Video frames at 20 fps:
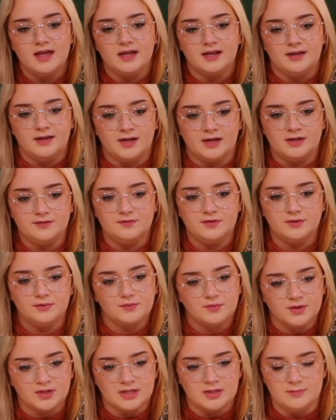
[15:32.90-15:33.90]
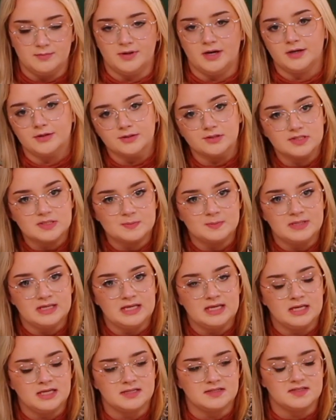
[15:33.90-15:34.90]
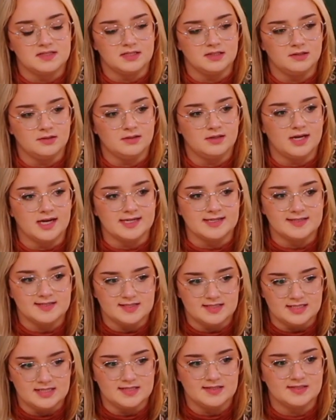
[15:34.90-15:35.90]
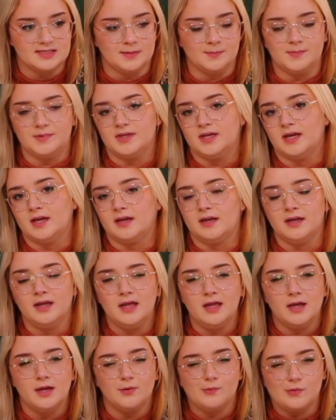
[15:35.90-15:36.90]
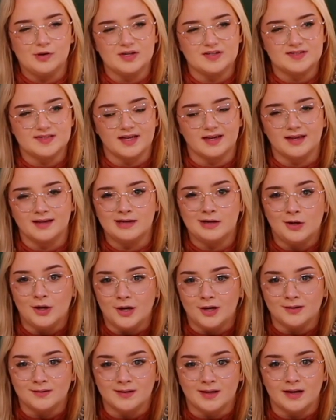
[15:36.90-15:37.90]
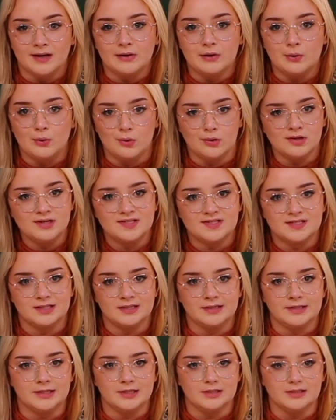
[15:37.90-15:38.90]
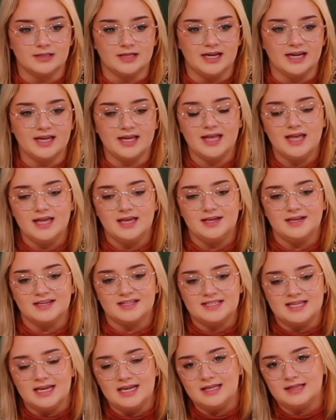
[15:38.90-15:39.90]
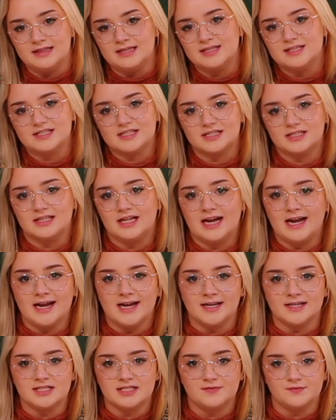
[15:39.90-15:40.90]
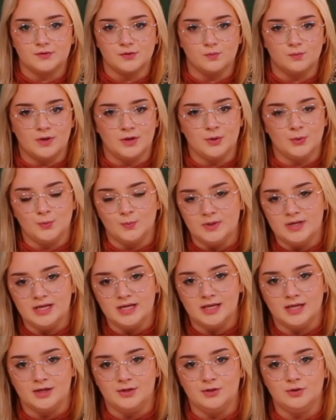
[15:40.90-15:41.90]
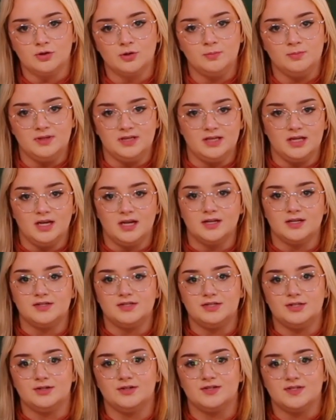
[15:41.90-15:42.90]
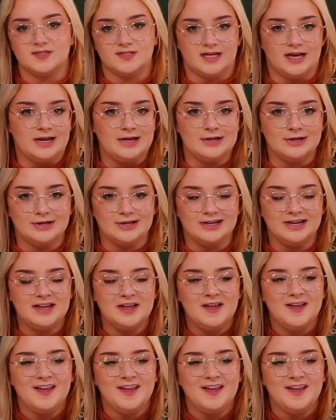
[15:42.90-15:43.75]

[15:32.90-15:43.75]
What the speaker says: none of it really bothers me until I see something where it's like an online course and they're like, take this class for 1 week and you'll be an interior designer.